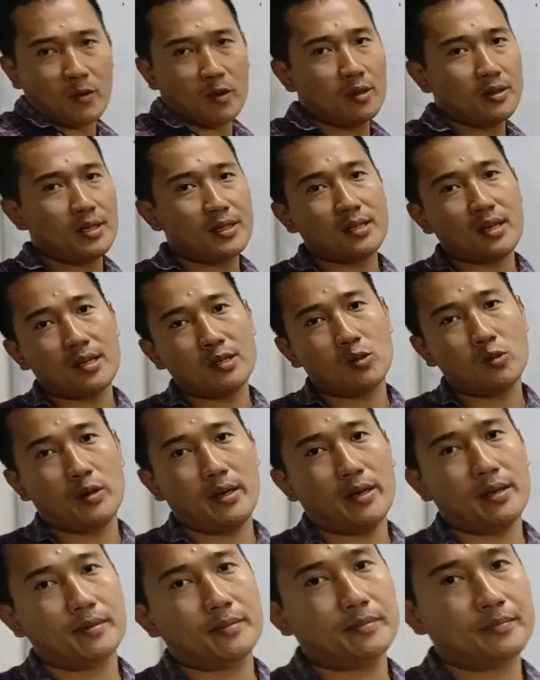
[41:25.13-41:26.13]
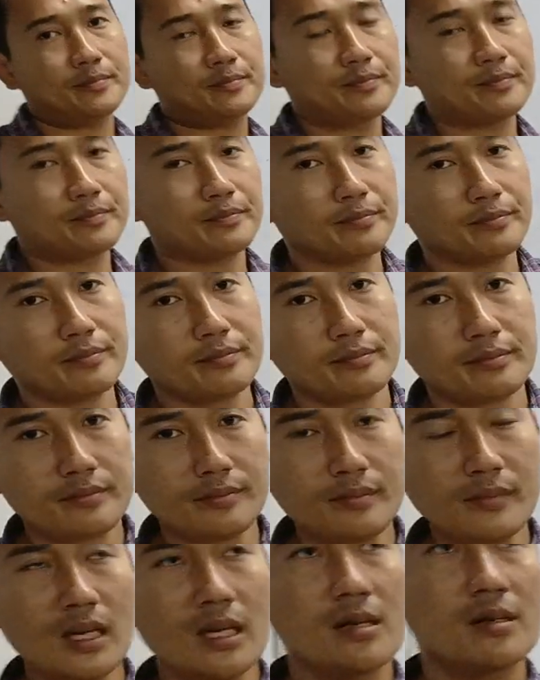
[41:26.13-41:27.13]
going to discuss today.
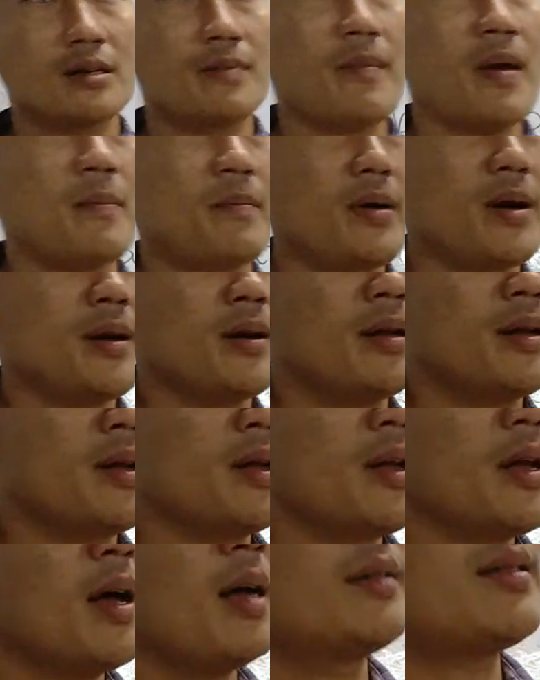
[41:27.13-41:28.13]
Remember,